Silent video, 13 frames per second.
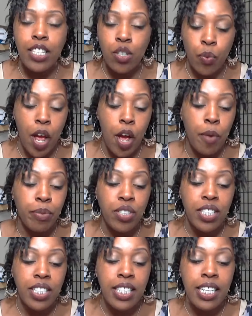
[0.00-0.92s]
the round
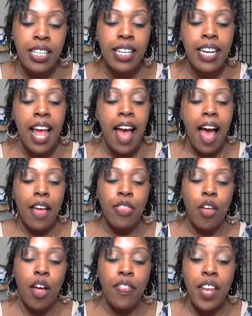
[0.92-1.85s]
proceeded, I
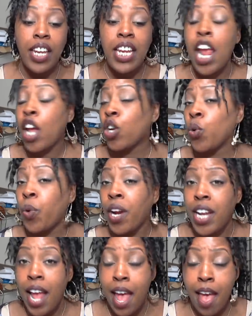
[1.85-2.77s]
thought that he had
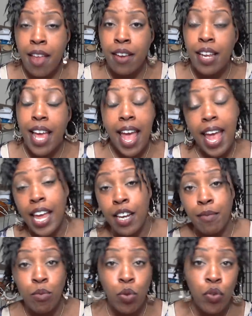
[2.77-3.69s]
great
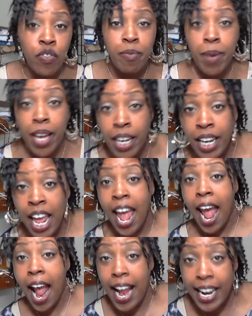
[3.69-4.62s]
head movement,
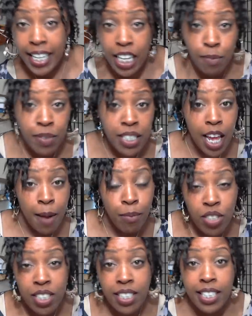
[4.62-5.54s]
and he was
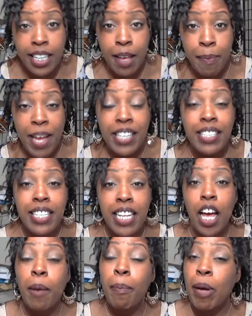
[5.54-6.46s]
able to slip and
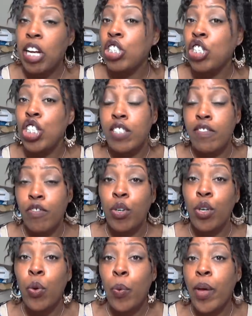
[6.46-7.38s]
duck punches
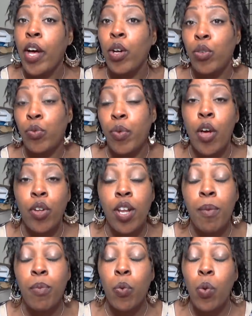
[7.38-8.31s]
very well in round
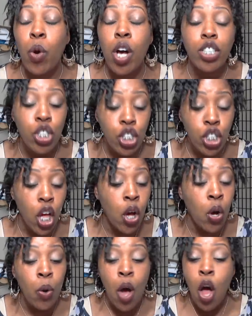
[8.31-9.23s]
number one.
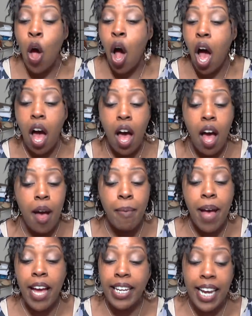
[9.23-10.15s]
So
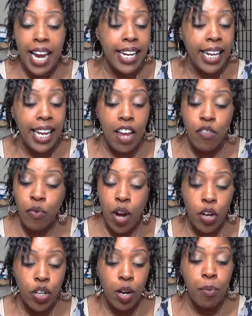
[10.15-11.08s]
again, I gave
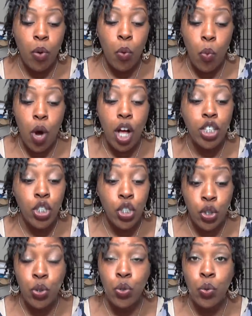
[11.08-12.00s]
round number one
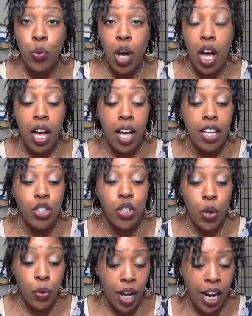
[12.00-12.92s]
to
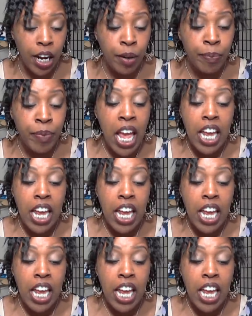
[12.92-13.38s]
Donaire.